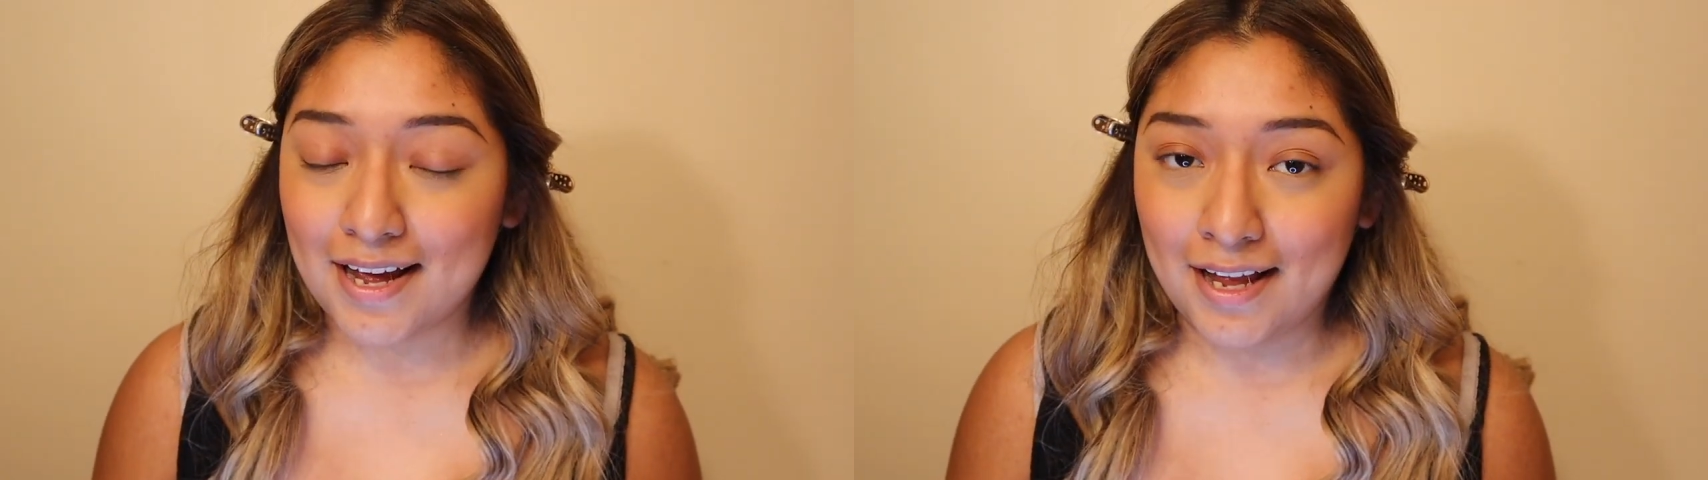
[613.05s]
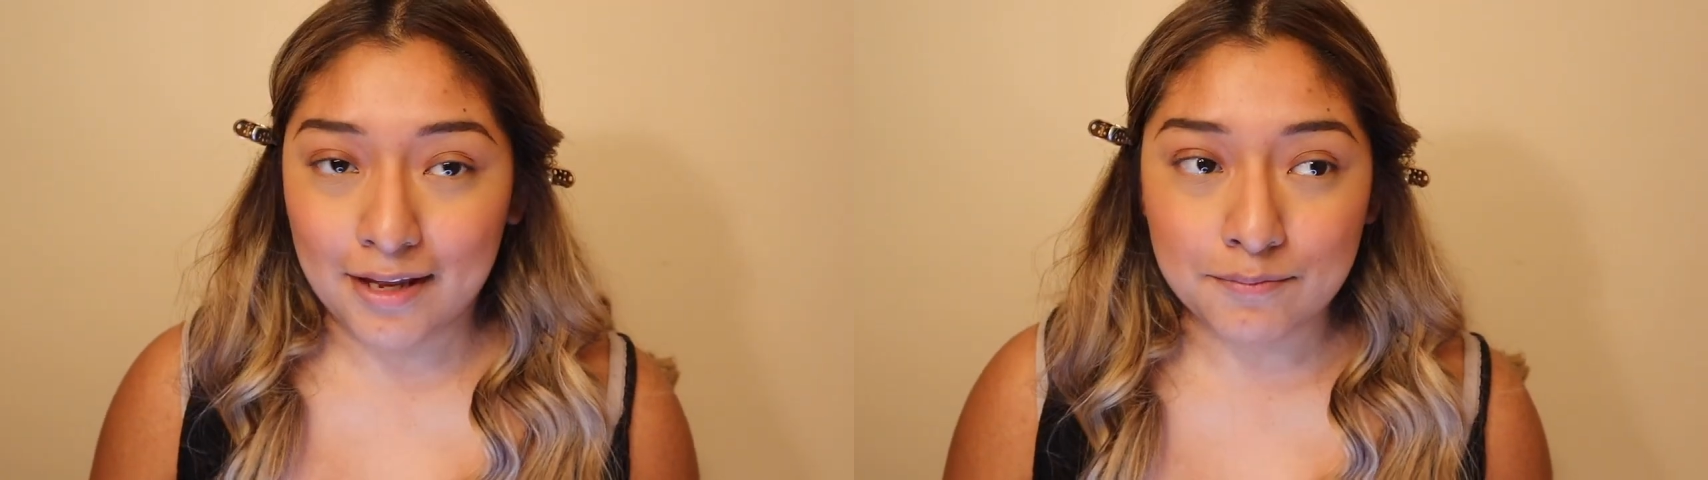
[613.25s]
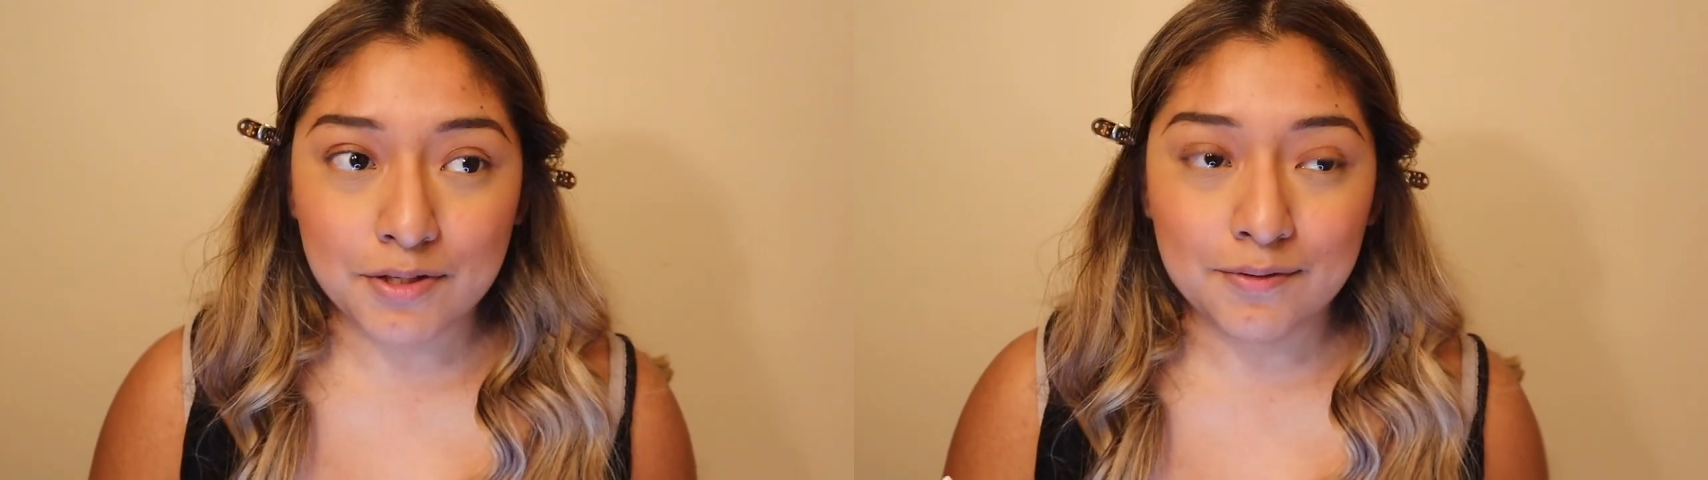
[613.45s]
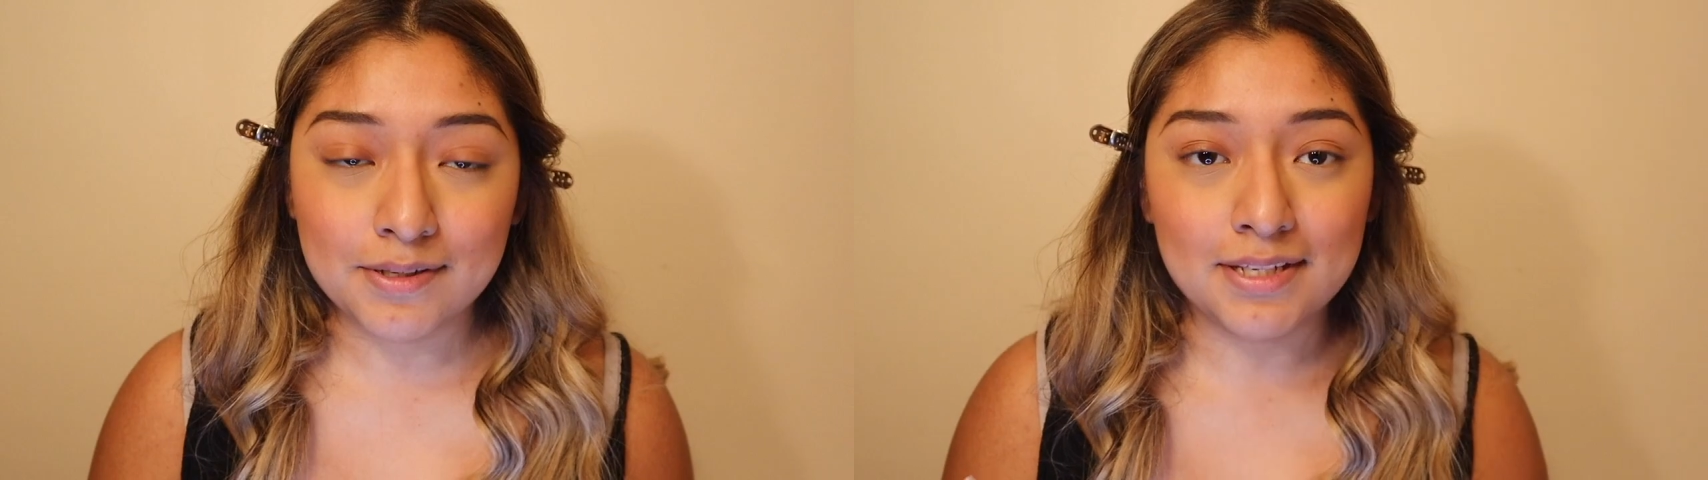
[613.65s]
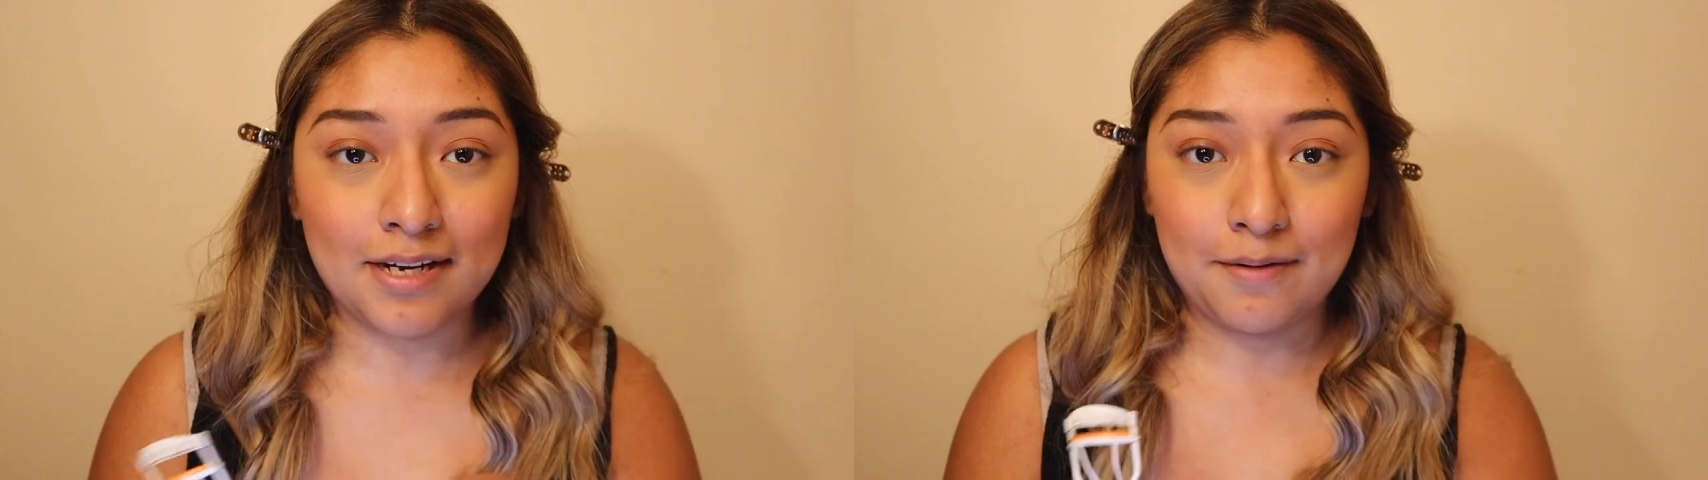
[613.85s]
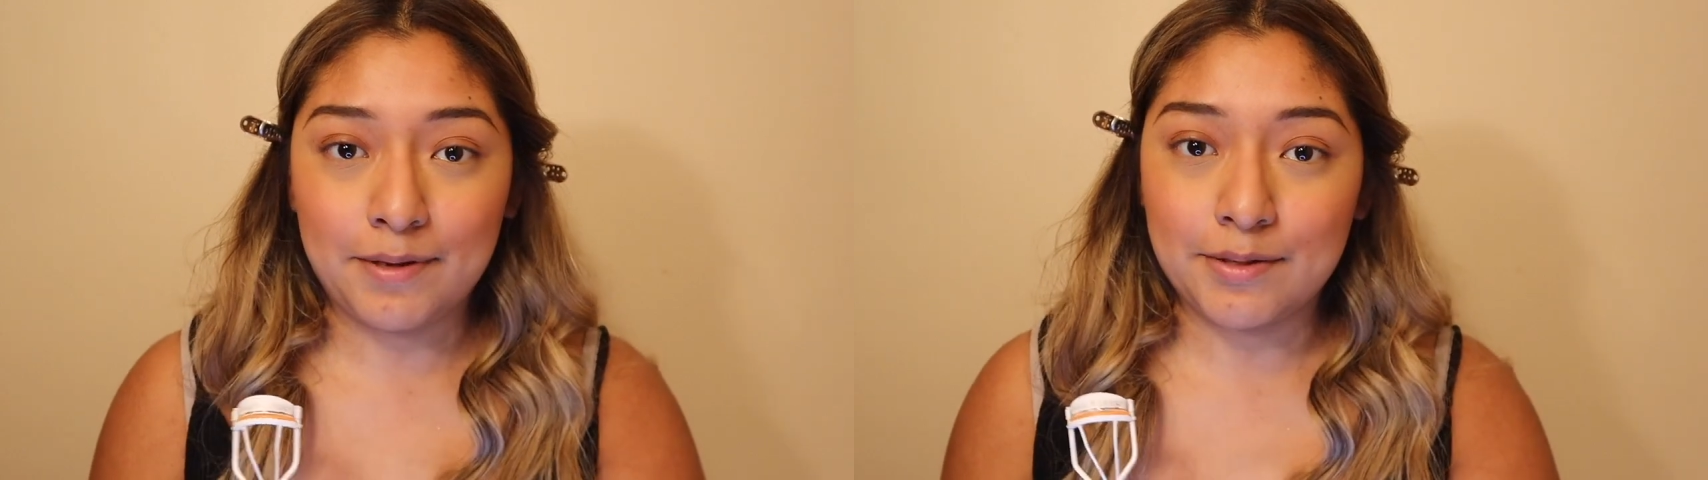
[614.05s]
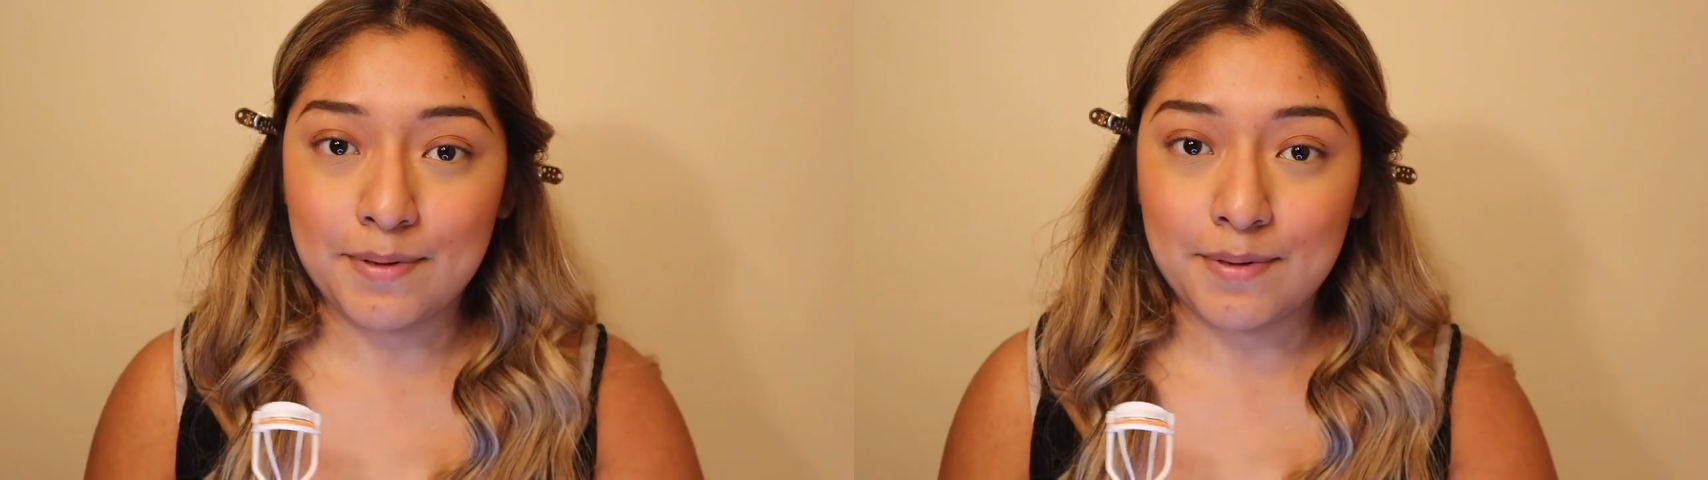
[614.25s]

I am so excited about the